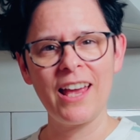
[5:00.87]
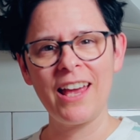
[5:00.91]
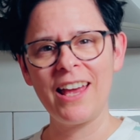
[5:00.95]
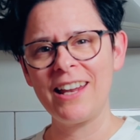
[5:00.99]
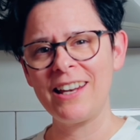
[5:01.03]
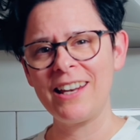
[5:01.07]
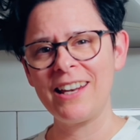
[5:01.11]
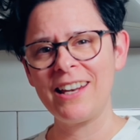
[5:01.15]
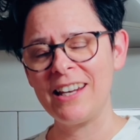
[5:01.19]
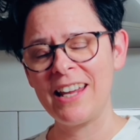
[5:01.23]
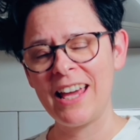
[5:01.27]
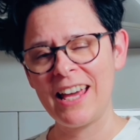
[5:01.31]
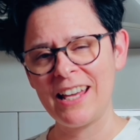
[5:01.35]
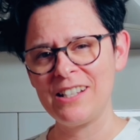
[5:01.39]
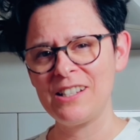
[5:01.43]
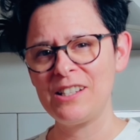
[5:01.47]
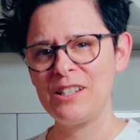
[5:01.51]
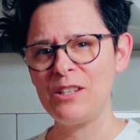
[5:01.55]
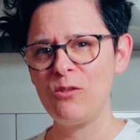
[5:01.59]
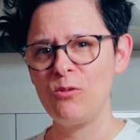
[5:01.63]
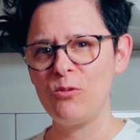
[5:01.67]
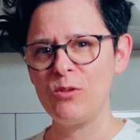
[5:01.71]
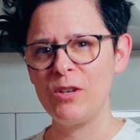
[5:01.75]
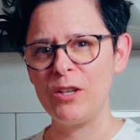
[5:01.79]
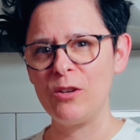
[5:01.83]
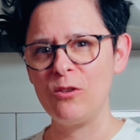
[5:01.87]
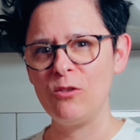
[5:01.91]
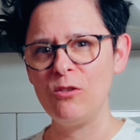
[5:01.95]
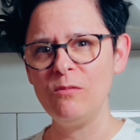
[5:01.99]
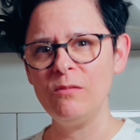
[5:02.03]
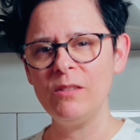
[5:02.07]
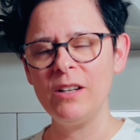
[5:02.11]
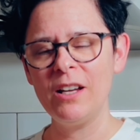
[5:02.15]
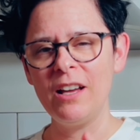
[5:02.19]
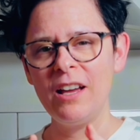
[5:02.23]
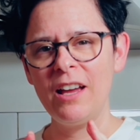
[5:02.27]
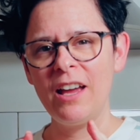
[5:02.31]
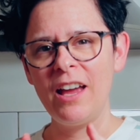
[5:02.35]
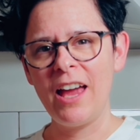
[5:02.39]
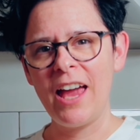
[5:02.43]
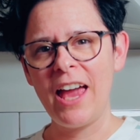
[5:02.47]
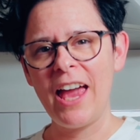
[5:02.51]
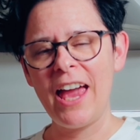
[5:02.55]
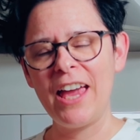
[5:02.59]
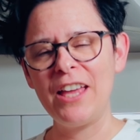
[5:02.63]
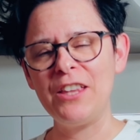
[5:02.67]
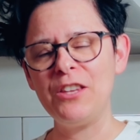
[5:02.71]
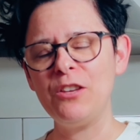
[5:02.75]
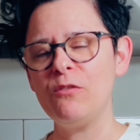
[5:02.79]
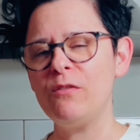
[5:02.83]
and enhance the audio,
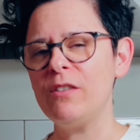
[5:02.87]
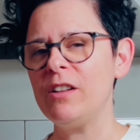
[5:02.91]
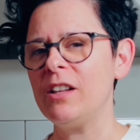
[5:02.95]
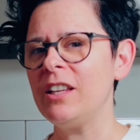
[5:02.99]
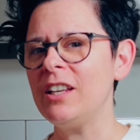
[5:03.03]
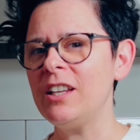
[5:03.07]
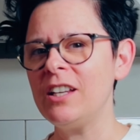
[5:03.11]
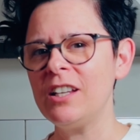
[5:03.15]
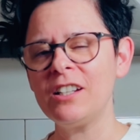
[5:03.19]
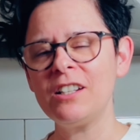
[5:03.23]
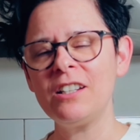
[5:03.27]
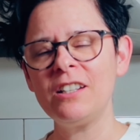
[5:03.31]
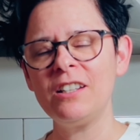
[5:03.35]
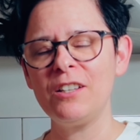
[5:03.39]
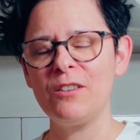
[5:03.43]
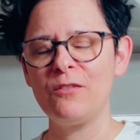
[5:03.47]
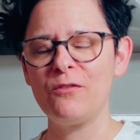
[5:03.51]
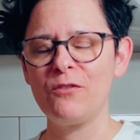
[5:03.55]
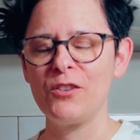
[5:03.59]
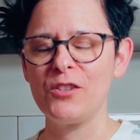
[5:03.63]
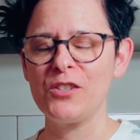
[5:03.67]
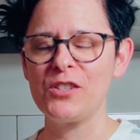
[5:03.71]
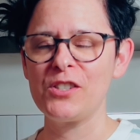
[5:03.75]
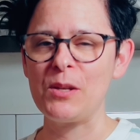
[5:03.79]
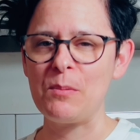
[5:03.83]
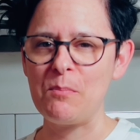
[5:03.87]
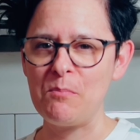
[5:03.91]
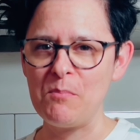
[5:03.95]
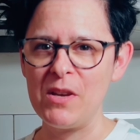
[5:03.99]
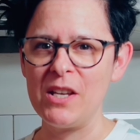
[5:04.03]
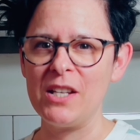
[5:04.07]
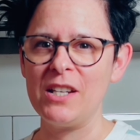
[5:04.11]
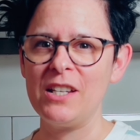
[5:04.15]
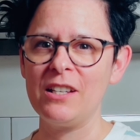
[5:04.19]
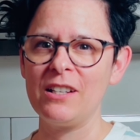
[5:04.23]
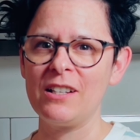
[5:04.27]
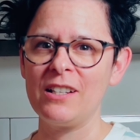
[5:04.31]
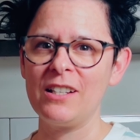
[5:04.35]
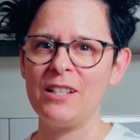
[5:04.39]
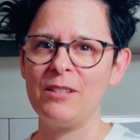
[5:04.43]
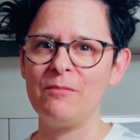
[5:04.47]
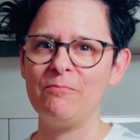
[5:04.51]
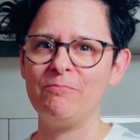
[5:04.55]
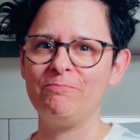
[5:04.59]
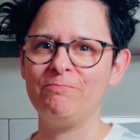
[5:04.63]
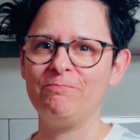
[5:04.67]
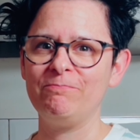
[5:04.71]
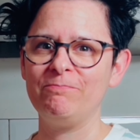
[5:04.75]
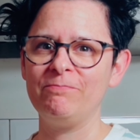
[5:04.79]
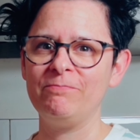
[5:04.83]
and you will hear the difference immediately.
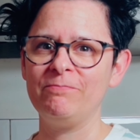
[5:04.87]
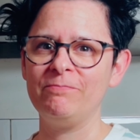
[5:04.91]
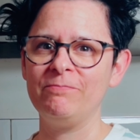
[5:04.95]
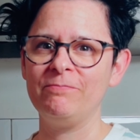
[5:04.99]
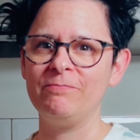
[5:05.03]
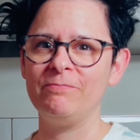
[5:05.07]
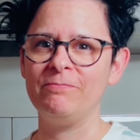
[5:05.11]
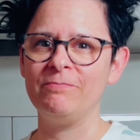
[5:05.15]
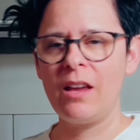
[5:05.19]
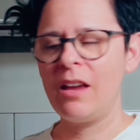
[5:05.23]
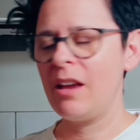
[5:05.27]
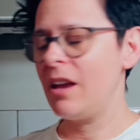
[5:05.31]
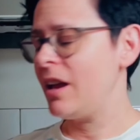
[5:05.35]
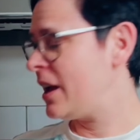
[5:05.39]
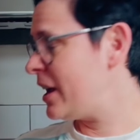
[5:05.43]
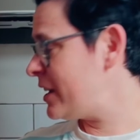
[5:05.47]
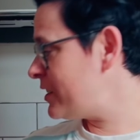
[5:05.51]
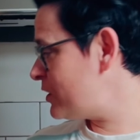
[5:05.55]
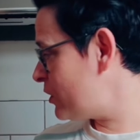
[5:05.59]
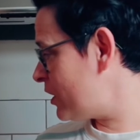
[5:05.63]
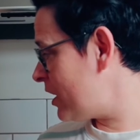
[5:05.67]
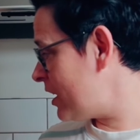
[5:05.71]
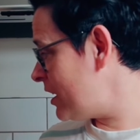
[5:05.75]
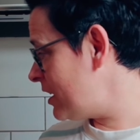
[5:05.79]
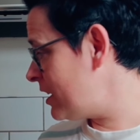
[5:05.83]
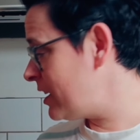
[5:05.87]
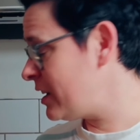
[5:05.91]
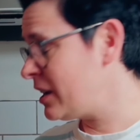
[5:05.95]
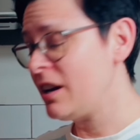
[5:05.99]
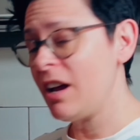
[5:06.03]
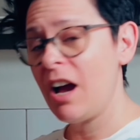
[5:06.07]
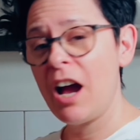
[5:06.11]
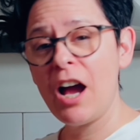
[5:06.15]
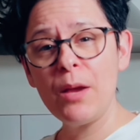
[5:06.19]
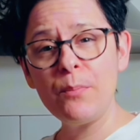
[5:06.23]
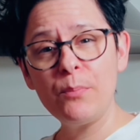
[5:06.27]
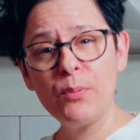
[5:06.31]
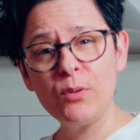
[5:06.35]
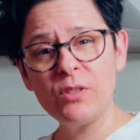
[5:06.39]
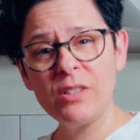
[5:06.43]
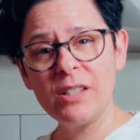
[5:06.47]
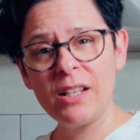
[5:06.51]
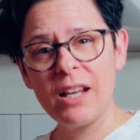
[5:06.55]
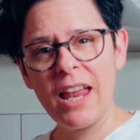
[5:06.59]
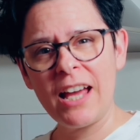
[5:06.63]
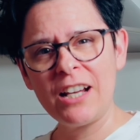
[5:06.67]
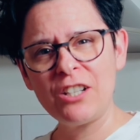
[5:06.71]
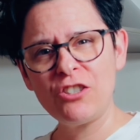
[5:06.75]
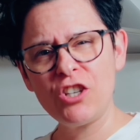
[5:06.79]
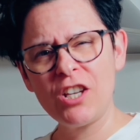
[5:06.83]
As you can hear, I put the
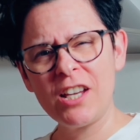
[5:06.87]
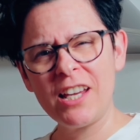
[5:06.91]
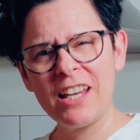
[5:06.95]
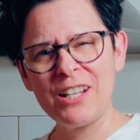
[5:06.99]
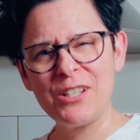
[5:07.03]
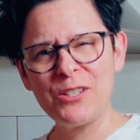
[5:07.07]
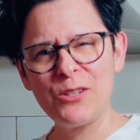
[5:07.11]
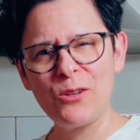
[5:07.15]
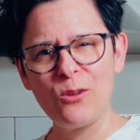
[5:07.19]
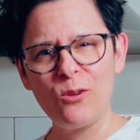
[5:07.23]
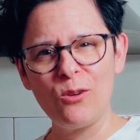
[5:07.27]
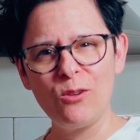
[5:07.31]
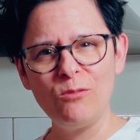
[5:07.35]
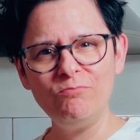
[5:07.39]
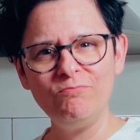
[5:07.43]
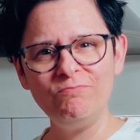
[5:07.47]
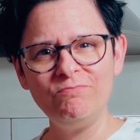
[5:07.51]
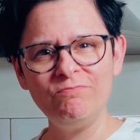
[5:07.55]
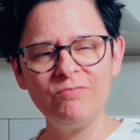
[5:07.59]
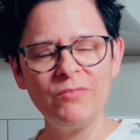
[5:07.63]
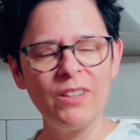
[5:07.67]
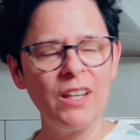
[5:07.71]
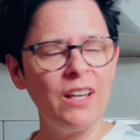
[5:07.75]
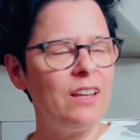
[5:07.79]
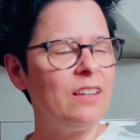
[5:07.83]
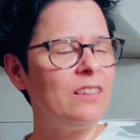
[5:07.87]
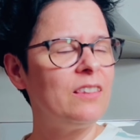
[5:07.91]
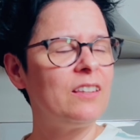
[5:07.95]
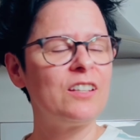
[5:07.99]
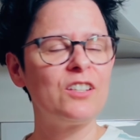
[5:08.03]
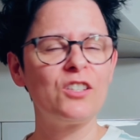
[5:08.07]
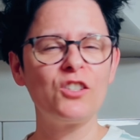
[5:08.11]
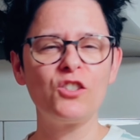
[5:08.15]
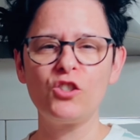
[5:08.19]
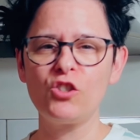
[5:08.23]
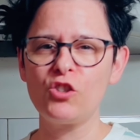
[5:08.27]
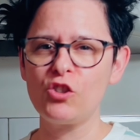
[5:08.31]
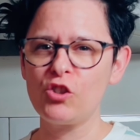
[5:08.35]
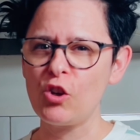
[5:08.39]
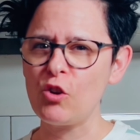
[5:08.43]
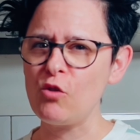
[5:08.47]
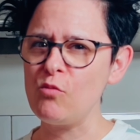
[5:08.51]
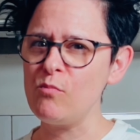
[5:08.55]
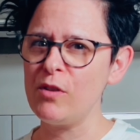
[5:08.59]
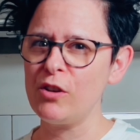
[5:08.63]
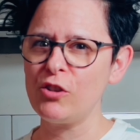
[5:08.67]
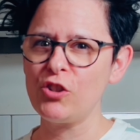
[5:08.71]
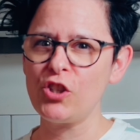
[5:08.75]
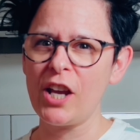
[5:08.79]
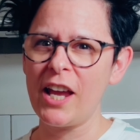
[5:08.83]
electric kettle on. There's so
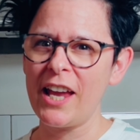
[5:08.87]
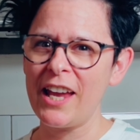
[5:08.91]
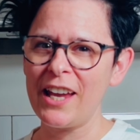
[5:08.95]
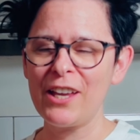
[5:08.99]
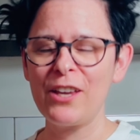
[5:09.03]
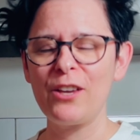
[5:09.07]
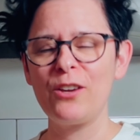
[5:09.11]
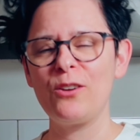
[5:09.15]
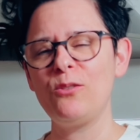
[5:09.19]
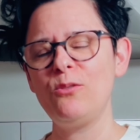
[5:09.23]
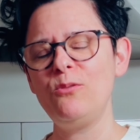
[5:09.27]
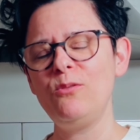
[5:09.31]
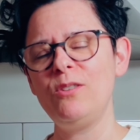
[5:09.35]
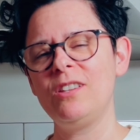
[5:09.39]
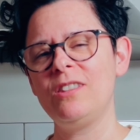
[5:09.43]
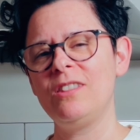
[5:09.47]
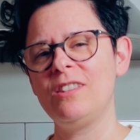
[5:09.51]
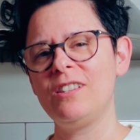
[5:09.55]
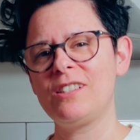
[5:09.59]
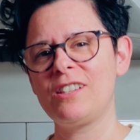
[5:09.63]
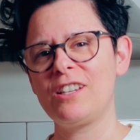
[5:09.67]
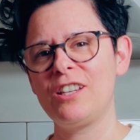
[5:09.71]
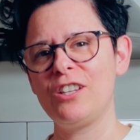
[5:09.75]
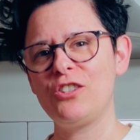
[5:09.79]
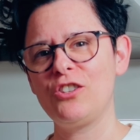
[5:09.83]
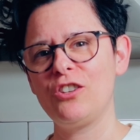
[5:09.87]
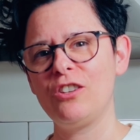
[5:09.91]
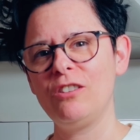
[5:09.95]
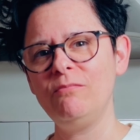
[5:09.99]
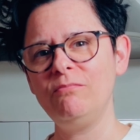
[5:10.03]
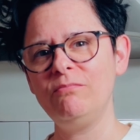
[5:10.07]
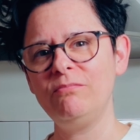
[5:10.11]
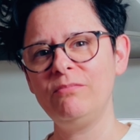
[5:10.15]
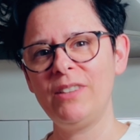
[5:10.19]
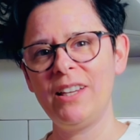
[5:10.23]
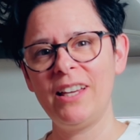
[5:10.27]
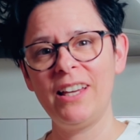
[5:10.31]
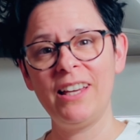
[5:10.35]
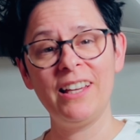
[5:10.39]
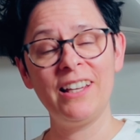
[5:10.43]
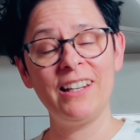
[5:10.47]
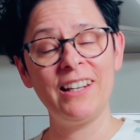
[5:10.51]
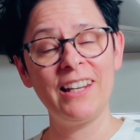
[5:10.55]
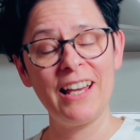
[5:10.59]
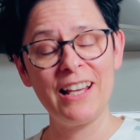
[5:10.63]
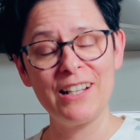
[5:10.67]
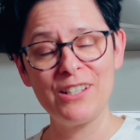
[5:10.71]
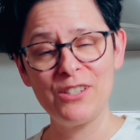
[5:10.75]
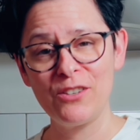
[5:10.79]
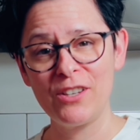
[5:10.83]
much echo in this kitchen,
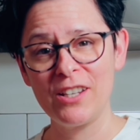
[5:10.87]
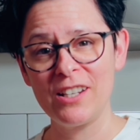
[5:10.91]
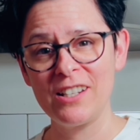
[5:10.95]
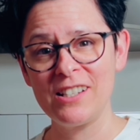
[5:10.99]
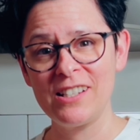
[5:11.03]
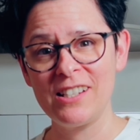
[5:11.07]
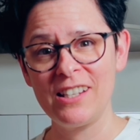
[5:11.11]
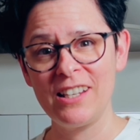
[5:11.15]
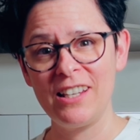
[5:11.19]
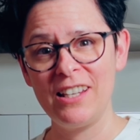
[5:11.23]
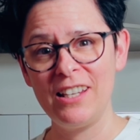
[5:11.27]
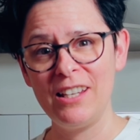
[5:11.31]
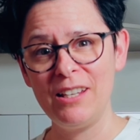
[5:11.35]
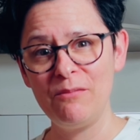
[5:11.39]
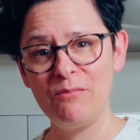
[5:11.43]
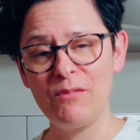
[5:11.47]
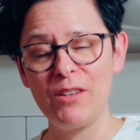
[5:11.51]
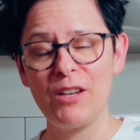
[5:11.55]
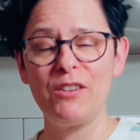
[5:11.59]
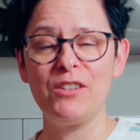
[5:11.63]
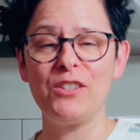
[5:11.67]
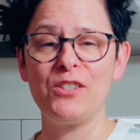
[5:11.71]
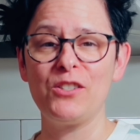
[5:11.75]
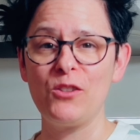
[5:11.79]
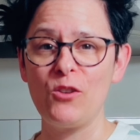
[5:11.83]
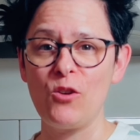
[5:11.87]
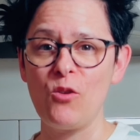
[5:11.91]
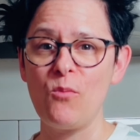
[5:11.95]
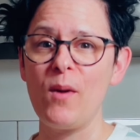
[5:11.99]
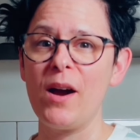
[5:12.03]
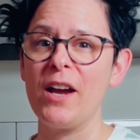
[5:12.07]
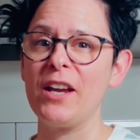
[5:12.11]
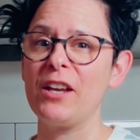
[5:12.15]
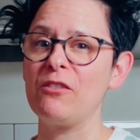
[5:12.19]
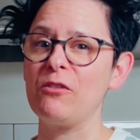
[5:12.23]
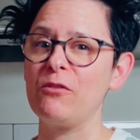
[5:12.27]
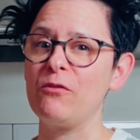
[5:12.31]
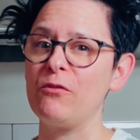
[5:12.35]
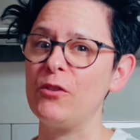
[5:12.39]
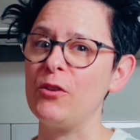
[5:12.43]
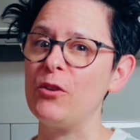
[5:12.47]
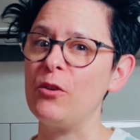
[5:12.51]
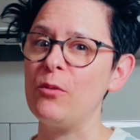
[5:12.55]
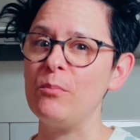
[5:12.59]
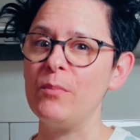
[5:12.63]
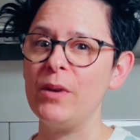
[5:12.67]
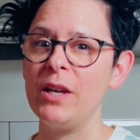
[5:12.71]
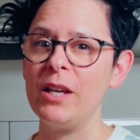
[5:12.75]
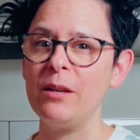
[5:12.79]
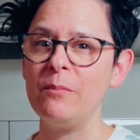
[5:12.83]
and as you can see, there is no microphone
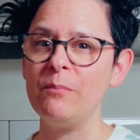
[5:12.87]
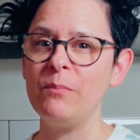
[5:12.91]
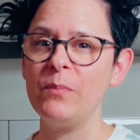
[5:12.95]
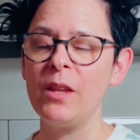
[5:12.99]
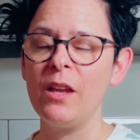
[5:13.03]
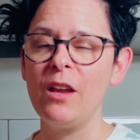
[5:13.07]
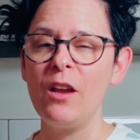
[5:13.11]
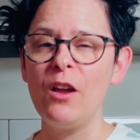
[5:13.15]
on me.